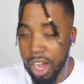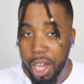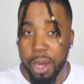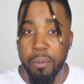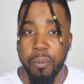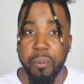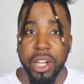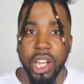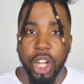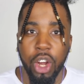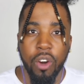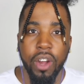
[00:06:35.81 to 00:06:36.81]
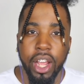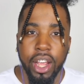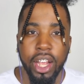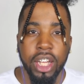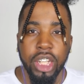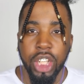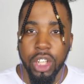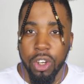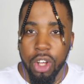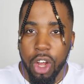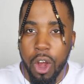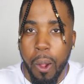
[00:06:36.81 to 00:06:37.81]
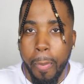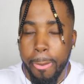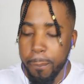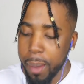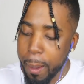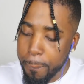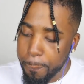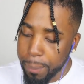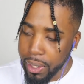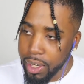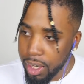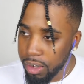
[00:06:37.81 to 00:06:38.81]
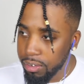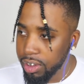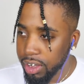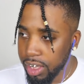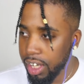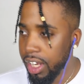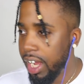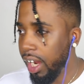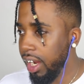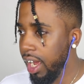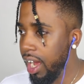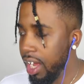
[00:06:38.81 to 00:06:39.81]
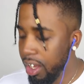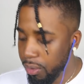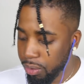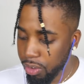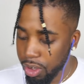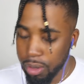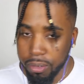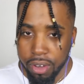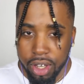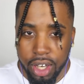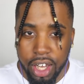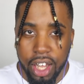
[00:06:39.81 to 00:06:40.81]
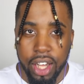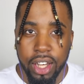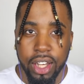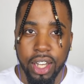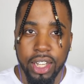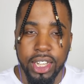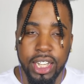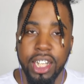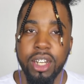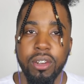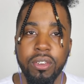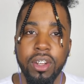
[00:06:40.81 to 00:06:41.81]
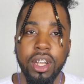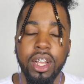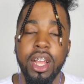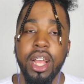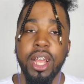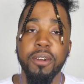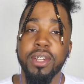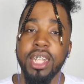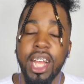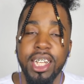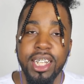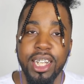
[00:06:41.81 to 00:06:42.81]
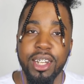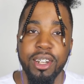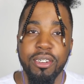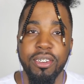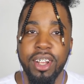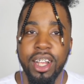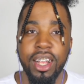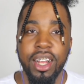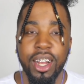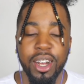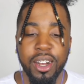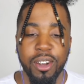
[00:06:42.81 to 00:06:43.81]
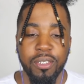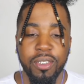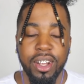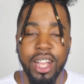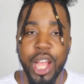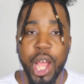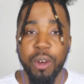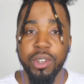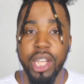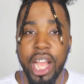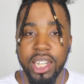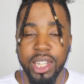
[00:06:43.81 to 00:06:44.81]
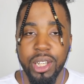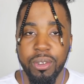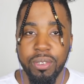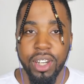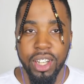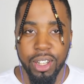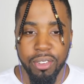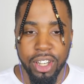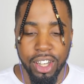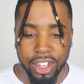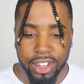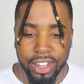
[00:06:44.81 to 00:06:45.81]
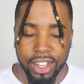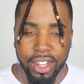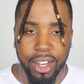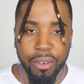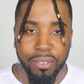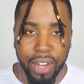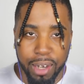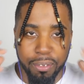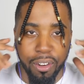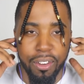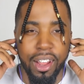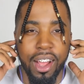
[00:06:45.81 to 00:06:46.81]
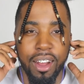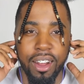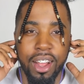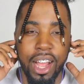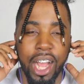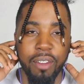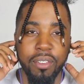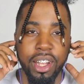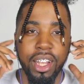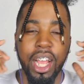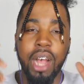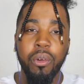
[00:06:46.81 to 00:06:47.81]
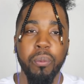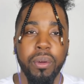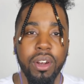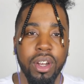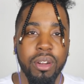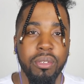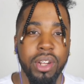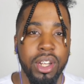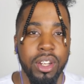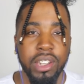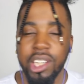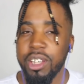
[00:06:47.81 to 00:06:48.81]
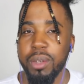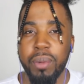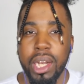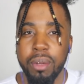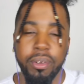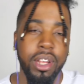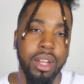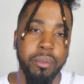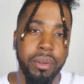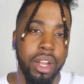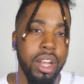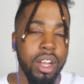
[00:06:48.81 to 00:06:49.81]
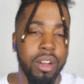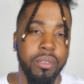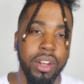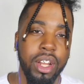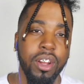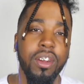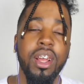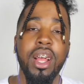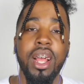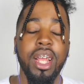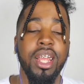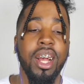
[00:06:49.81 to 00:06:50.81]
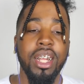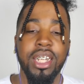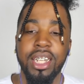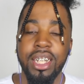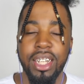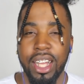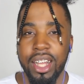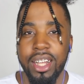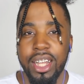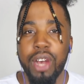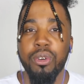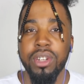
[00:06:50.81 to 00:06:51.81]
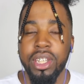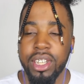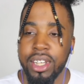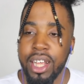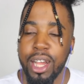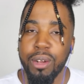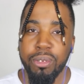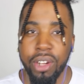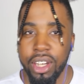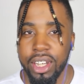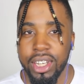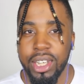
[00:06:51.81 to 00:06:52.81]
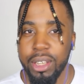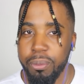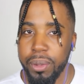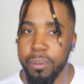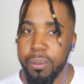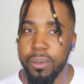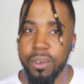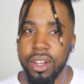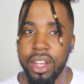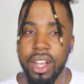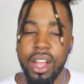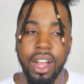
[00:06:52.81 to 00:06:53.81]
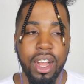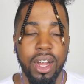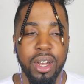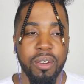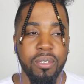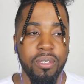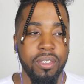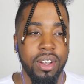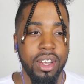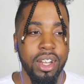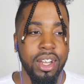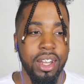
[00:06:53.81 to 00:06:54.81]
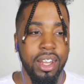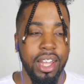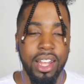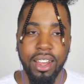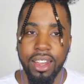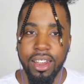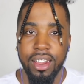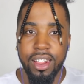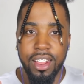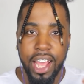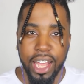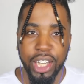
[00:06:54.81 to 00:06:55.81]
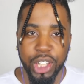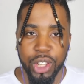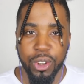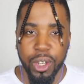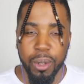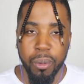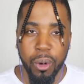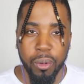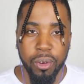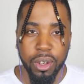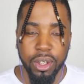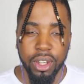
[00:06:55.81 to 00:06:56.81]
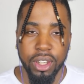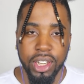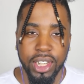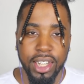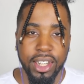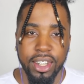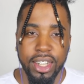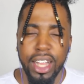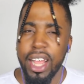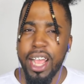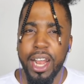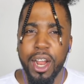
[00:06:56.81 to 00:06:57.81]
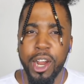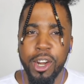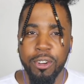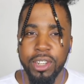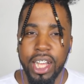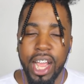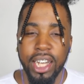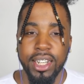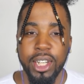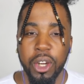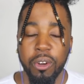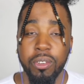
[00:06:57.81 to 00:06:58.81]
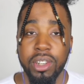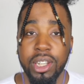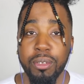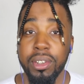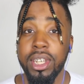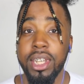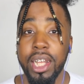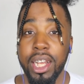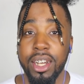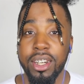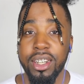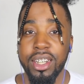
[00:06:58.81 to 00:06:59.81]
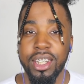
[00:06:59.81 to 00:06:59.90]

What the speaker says: I'm about to go ahead and show y'all my pickups that I got from the sneaker event. It was a nice sneaker event. It was actually funny because a fight broke out. I mean, I will put it in the video, so it's probably be in the beginning of the video. Y'all to see that. That was kind of funny to see people get that extreme over sneakers. And I heard it was actually over some stickers.